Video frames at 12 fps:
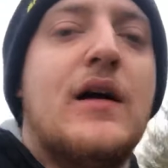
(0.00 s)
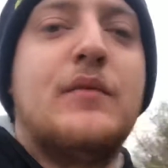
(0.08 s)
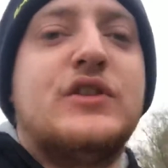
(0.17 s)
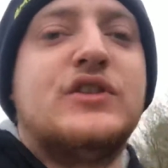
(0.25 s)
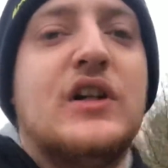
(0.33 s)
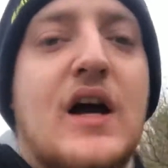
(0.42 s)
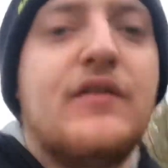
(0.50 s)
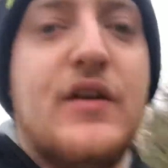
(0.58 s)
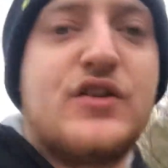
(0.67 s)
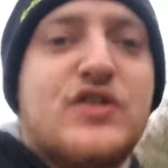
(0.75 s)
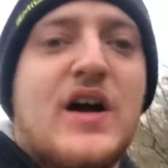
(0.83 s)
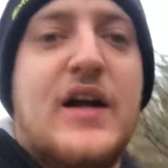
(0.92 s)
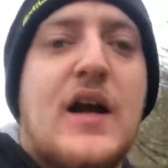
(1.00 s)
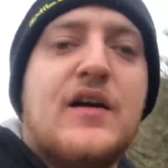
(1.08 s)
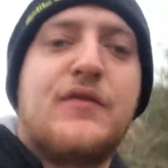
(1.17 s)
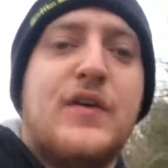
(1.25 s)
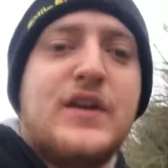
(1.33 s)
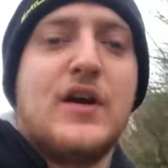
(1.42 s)
Nemesis area, try and get
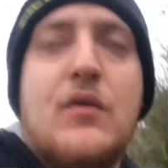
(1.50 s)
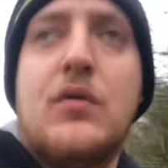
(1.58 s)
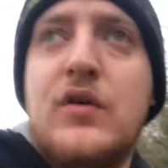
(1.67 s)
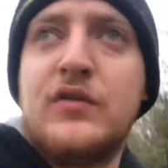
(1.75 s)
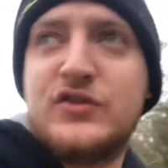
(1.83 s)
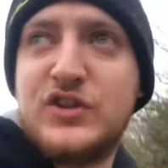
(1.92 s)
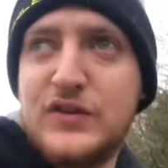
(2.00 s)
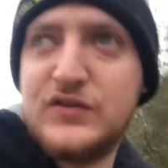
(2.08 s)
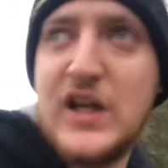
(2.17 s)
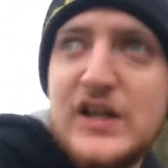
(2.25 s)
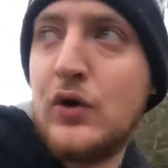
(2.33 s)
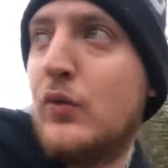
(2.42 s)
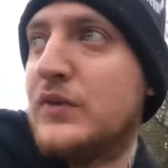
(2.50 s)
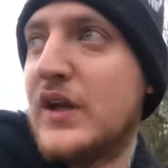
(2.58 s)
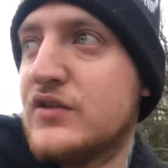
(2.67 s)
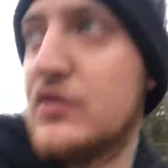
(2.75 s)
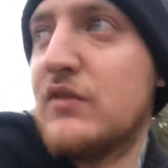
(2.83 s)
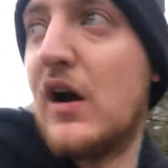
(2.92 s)
a video and see if there's any
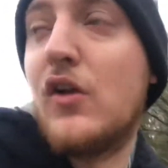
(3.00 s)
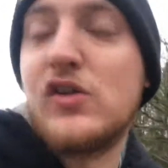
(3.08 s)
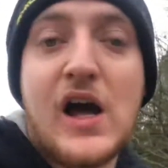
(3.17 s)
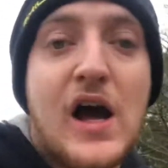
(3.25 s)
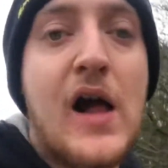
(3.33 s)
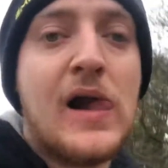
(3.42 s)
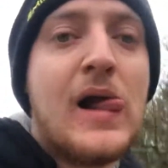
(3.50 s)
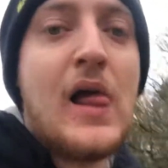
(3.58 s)
updates around there.